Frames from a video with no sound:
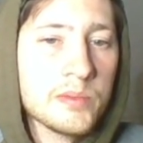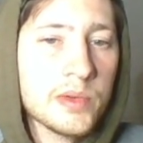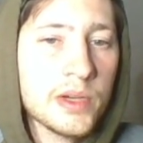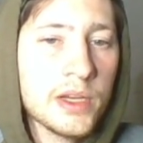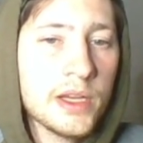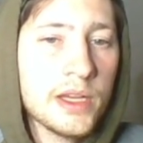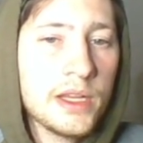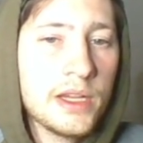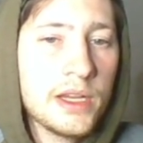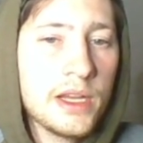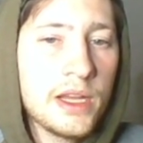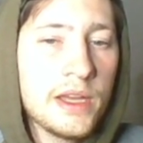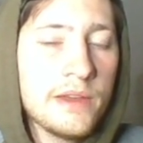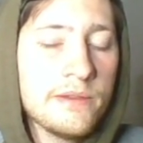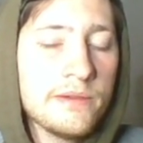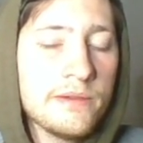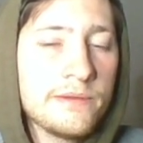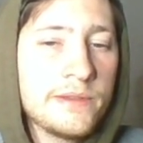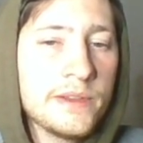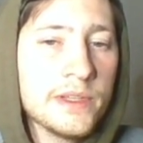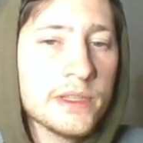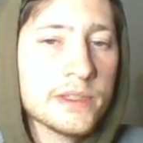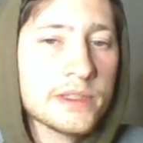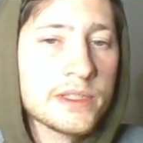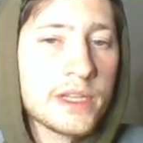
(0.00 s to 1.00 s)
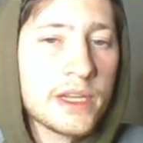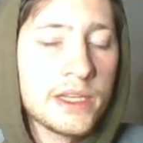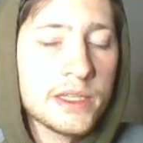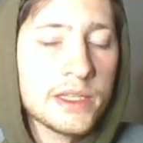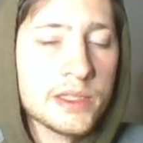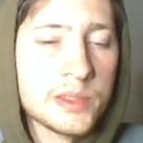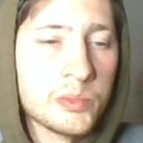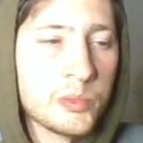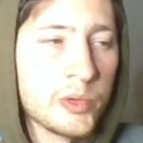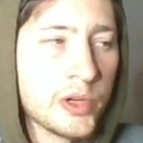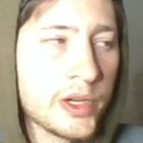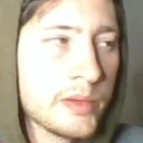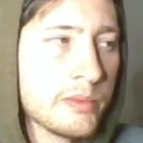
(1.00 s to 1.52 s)
but it feels like it's
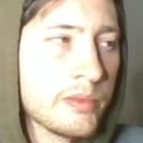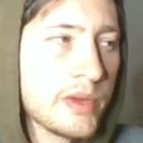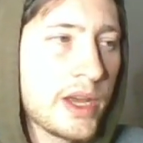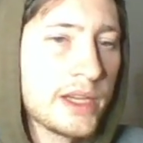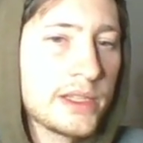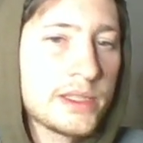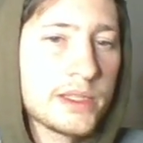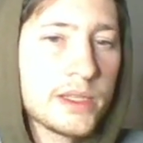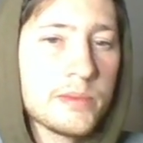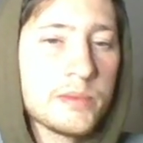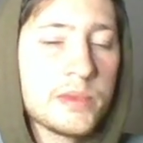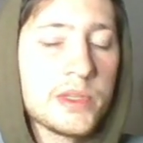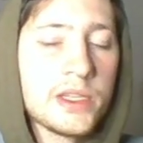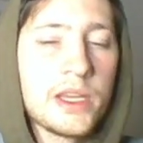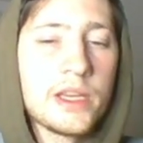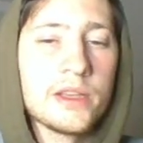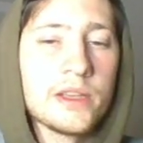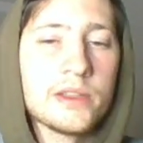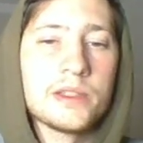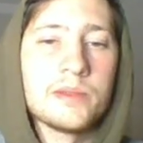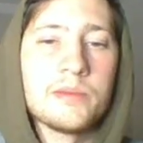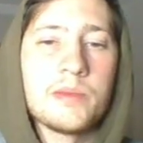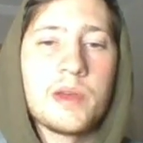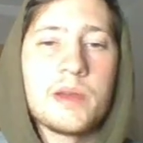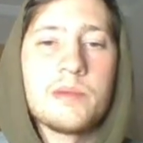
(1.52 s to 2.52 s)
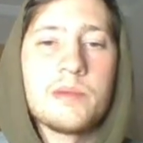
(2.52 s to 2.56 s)
bringing back something else in my